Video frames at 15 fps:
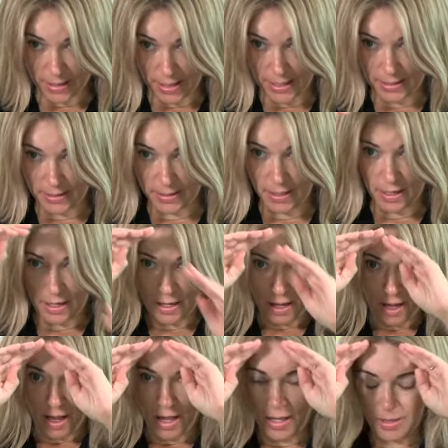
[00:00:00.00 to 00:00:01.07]
as
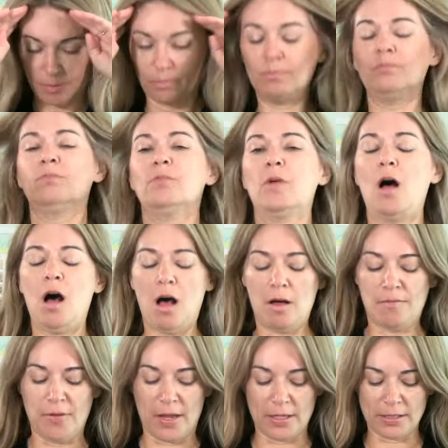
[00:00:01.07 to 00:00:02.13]
um,
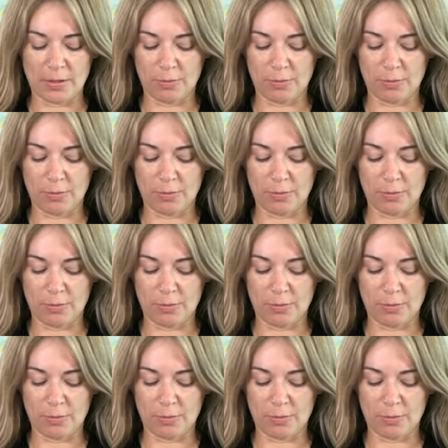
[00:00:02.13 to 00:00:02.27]
obvious.